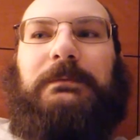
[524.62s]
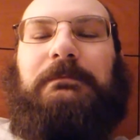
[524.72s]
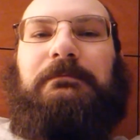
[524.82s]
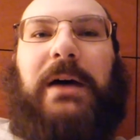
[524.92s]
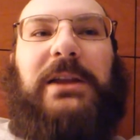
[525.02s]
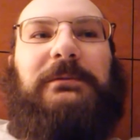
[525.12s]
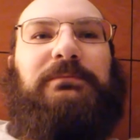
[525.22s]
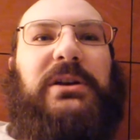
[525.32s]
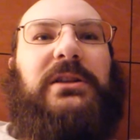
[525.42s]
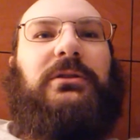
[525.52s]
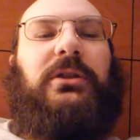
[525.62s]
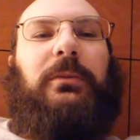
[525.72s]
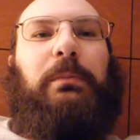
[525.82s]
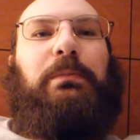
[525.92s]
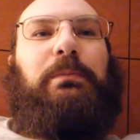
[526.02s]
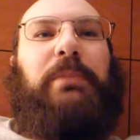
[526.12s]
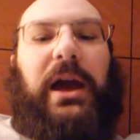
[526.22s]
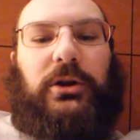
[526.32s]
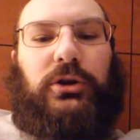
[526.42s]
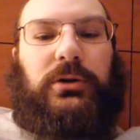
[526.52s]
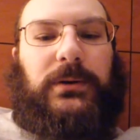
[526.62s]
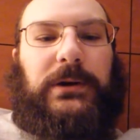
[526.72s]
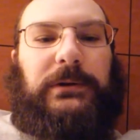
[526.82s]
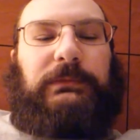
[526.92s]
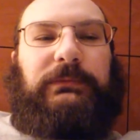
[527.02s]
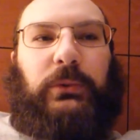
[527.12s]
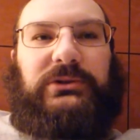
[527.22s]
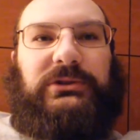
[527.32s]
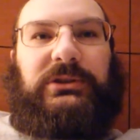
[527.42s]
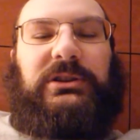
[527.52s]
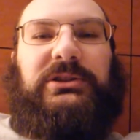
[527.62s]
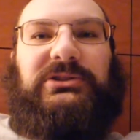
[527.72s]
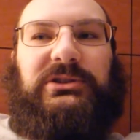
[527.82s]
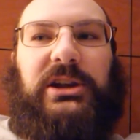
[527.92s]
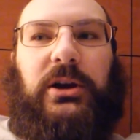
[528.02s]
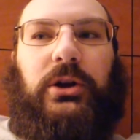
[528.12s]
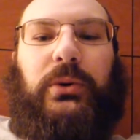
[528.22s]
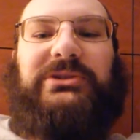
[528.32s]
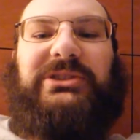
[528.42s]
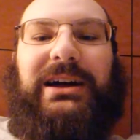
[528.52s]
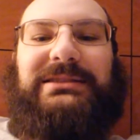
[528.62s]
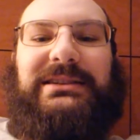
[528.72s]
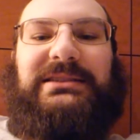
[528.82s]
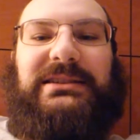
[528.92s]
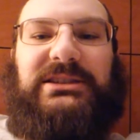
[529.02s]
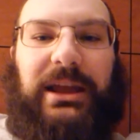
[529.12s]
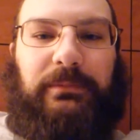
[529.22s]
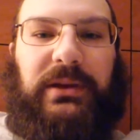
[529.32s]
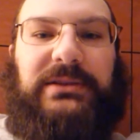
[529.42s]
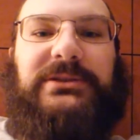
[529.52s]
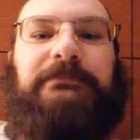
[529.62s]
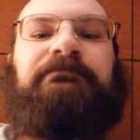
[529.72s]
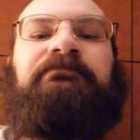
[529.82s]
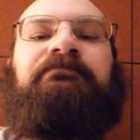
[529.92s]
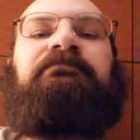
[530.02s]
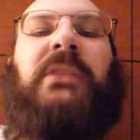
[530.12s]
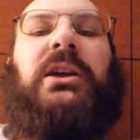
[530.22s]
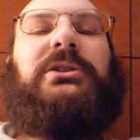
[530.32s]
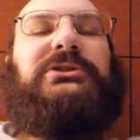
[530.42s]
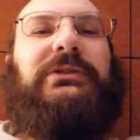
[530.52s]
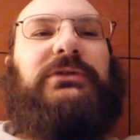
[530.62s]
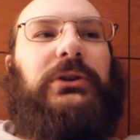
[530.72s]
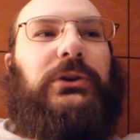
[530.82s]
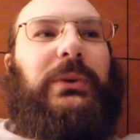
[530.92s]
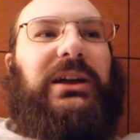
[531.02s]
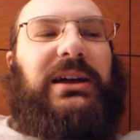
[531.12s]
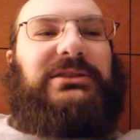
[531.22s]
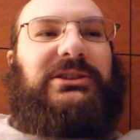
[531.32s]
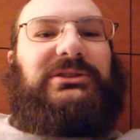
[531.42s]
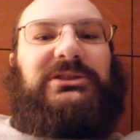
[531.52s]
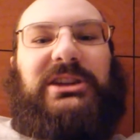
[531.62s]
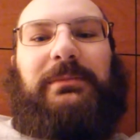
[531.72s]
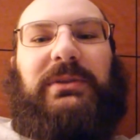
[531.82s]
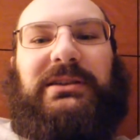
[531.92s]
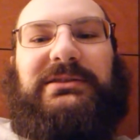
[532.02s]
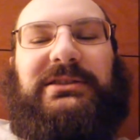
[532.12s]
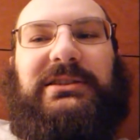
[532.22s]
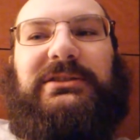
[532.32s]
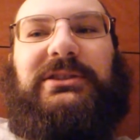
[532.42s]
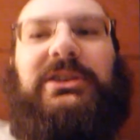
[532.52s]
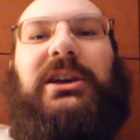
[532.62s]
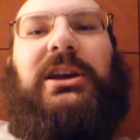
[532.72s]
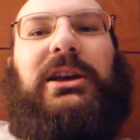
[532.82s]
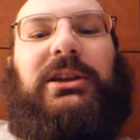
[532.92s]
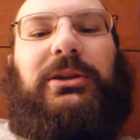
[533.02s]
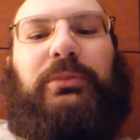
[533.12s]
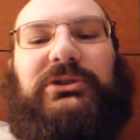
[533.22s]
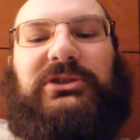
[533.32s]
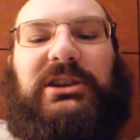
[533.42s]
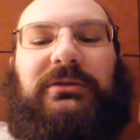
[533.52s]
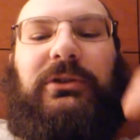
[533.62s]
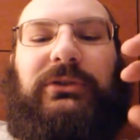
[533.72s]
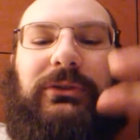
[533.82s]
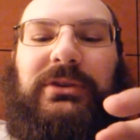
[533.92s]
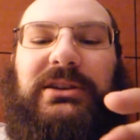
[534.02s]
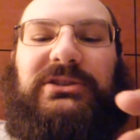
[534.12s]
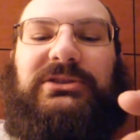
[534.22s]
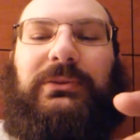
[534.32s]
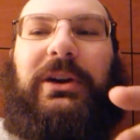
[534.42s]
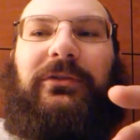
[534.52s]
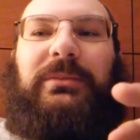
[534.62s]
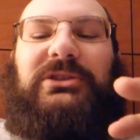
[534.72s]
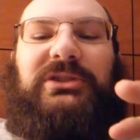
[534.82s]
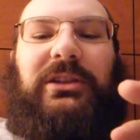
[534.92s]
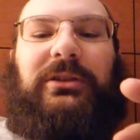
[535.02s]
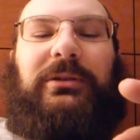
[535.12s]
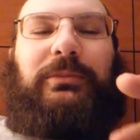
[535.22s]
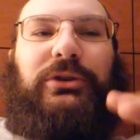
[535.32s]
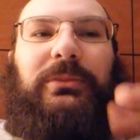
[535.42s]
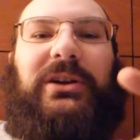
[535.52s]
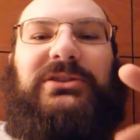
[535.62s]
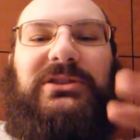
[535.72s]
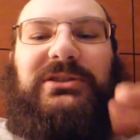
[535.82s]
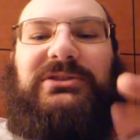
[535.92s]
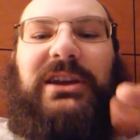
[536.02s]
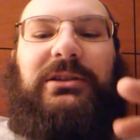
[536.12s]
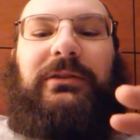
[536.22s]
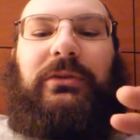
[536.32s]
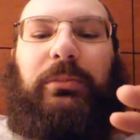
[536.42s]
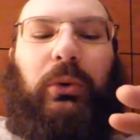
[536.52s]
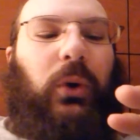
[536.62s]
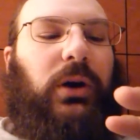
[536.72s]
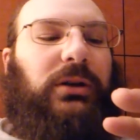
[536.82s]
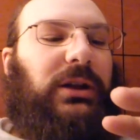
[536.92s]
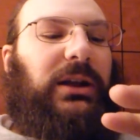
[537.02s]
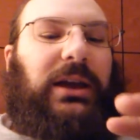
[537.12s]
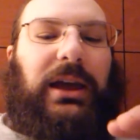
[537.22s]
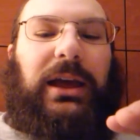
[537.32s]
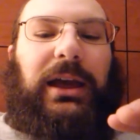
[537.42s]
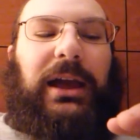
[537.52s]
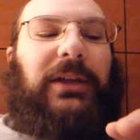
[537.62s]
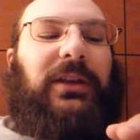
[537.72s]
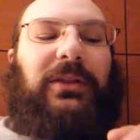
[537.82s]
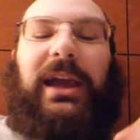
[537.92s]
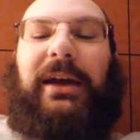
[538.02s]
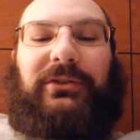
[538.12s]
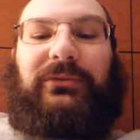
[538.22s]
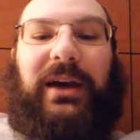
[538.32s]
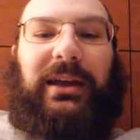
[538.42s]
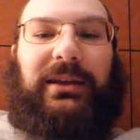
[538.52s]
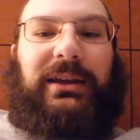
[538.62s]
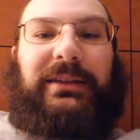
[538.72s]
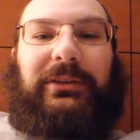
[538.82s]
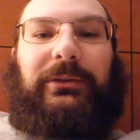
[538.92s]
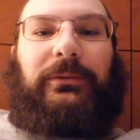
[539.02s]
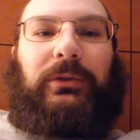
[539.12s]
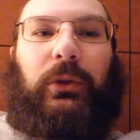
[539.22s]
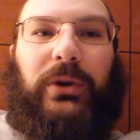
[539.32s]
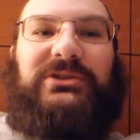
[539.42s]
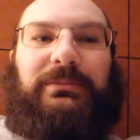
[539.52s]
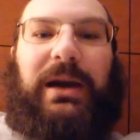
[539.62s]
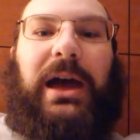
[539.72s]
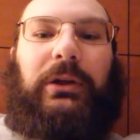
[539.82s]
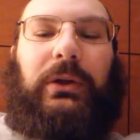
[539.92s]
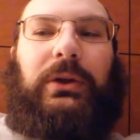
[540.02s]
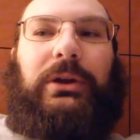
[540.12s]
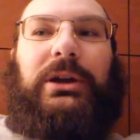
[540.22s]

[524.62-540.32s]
might have been better. Unfortunately, the scenario was Contest of Champions. So if you don't know what Contest of Champions is, you put your heroes three inches away from each other, pretty much in the center of the board, and then they have to fight. It's Lords of Battle,